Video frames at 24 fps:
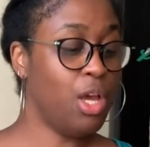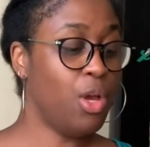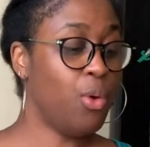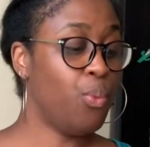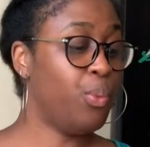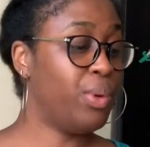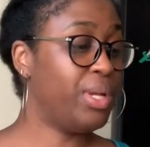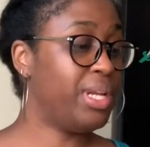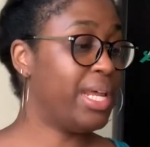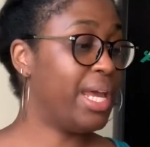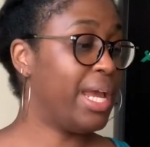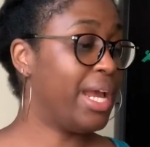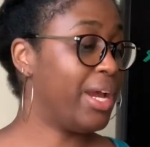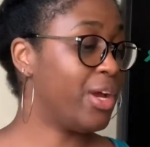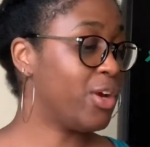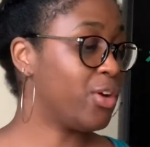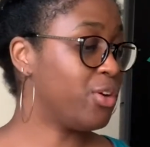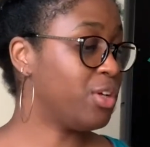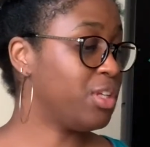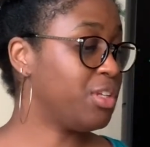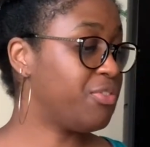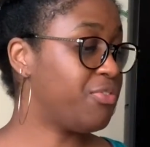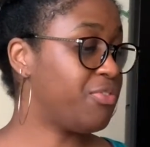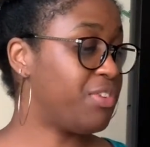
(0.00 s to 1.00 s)
When
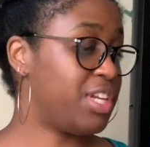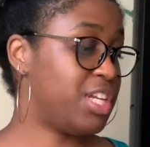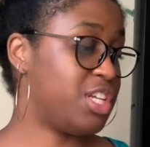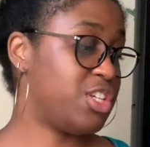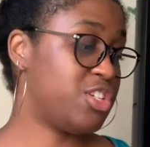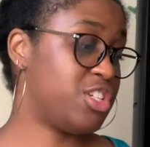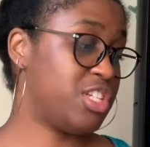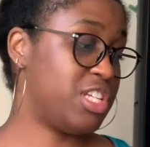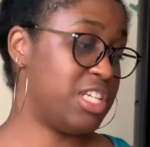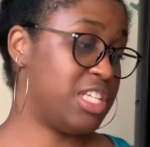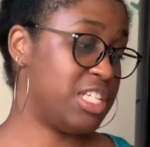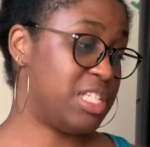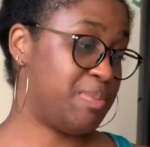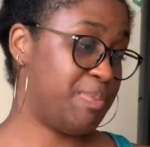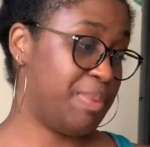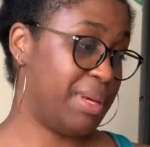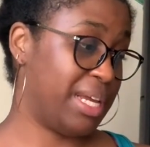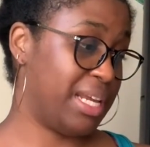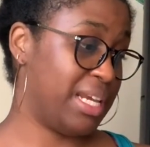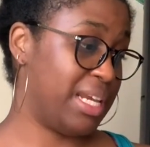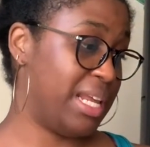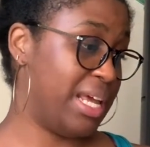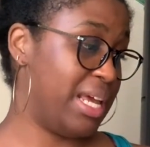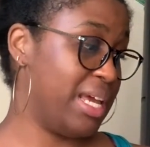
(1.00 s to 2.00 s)
Harold finished his
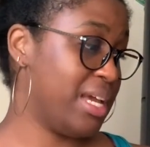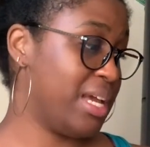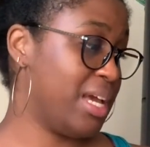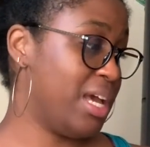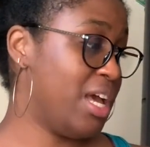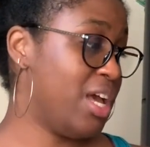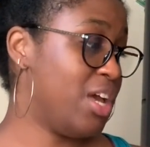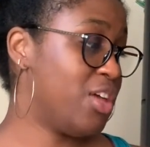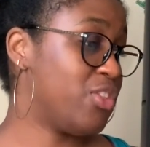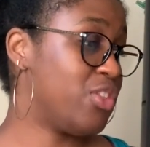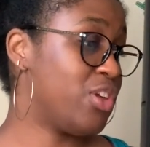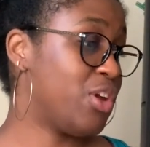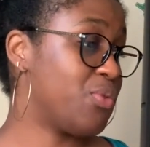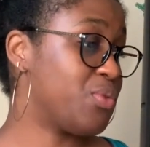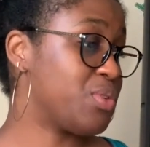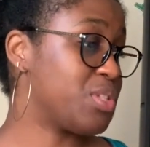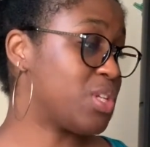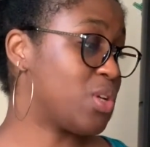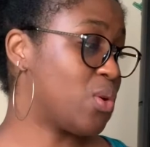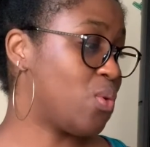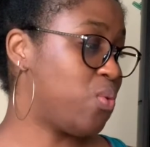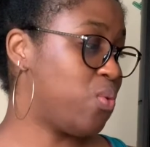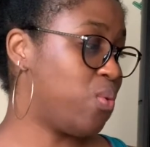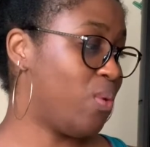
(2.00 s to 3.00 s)
picnic, there
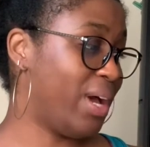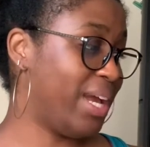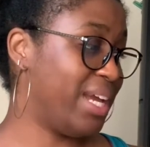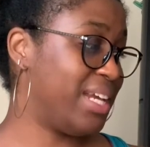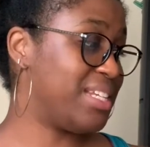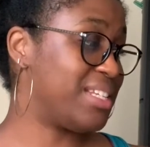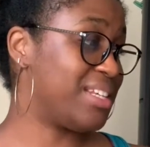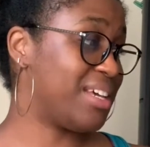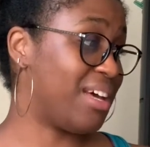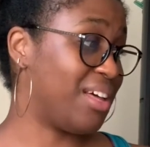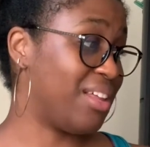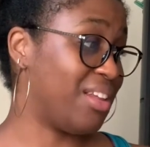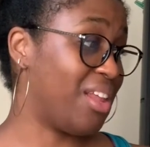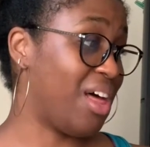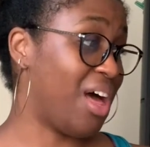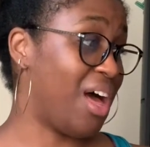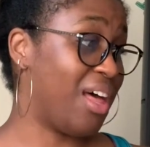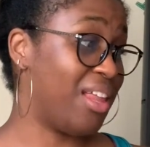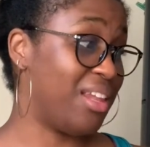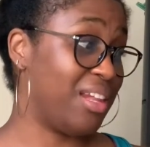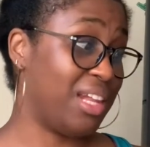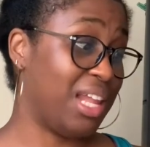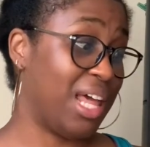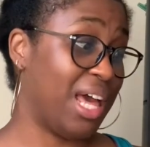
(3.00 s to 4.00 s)
was quite a
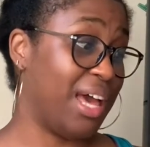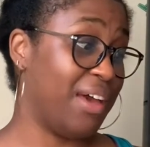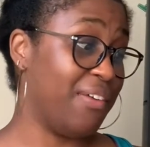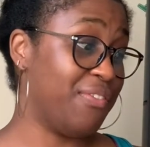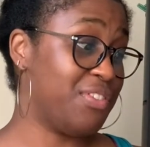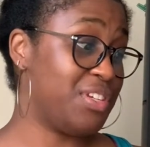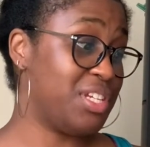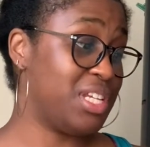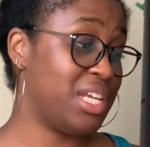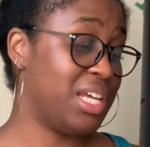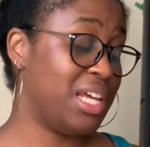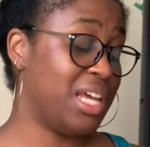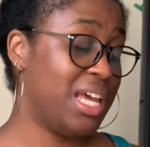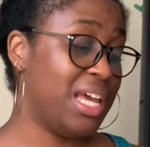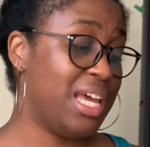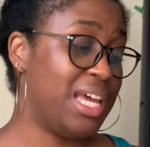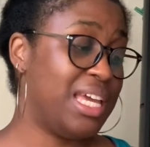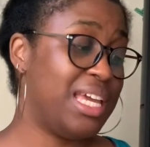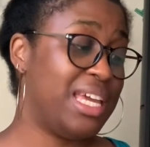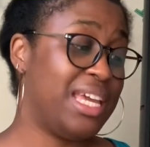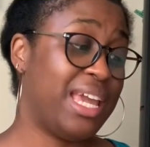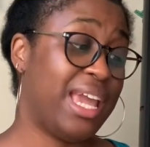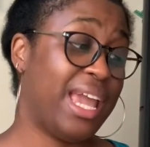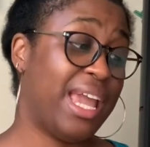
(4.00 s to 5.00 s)
lot left.
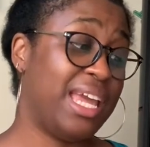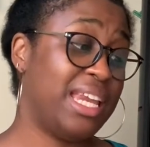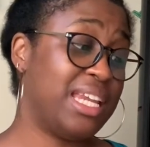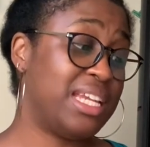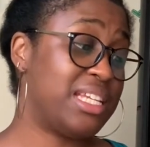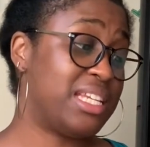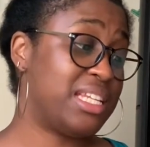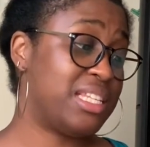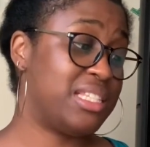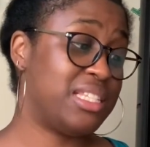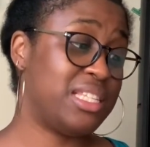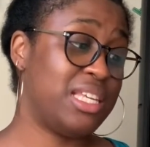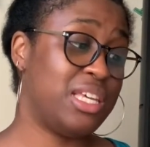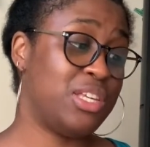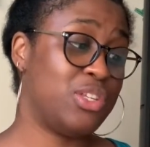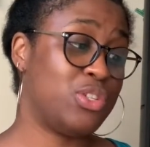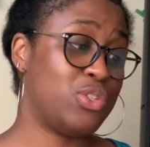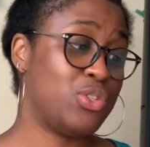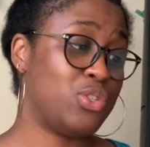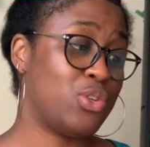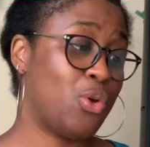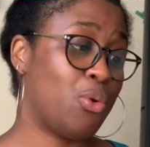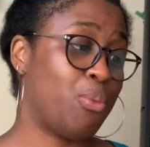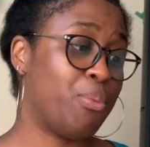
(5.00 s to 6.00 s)
He hated to see
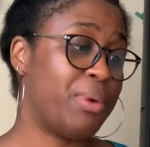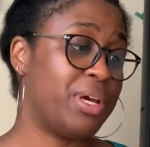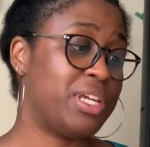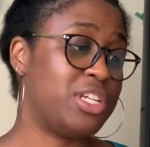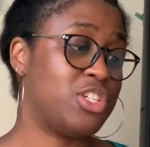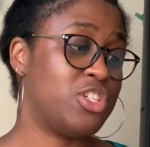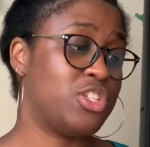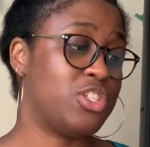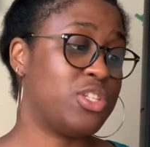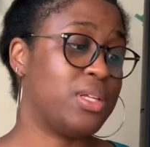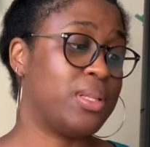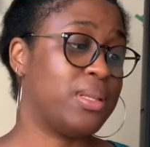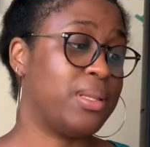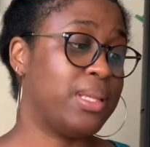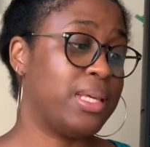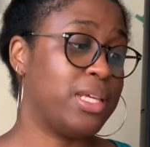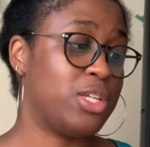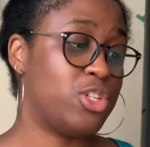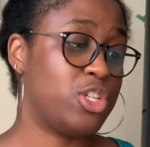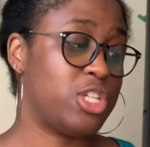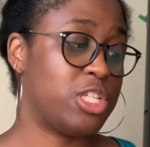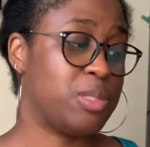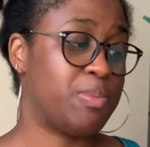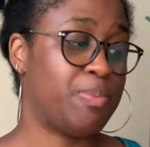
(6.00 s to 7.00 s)
so much
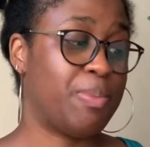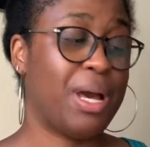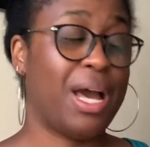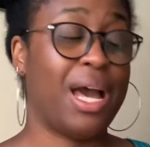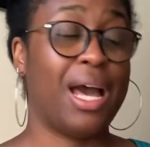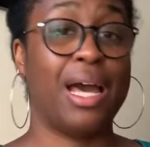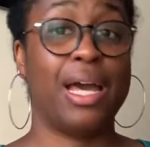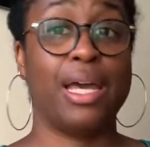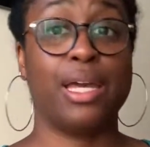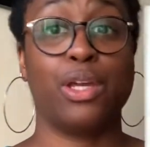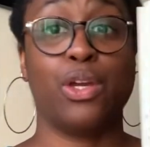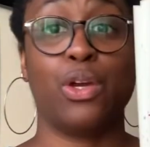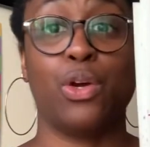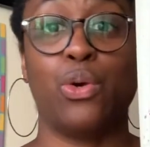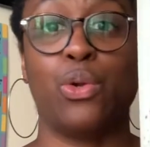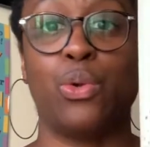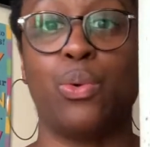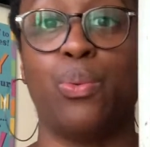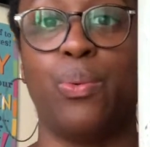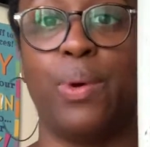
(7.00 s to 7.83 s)
delicious pie go to